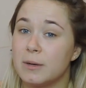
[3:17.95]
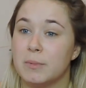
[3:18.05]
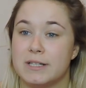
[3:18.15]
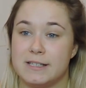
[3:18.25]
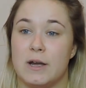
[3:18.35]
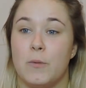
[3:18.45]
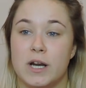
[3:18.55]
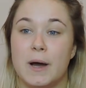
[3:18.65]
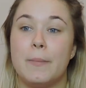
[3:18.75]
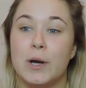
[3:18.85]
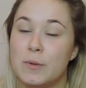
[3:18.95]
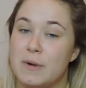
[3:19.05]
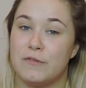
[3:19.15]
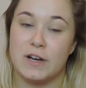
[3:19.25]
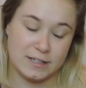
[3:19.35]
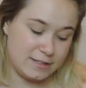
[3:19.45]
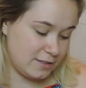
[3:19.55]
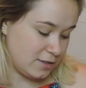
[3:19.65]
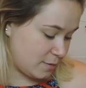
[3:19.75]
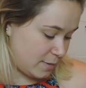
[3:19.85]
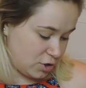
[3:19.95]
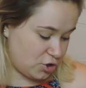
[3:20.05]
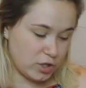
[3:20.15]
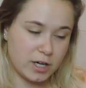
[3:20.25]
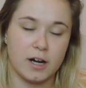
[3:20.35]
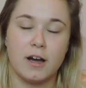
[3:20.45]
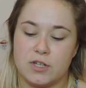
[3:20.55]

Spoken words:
I'm going to say when I put it on my face it's going to be a shocker.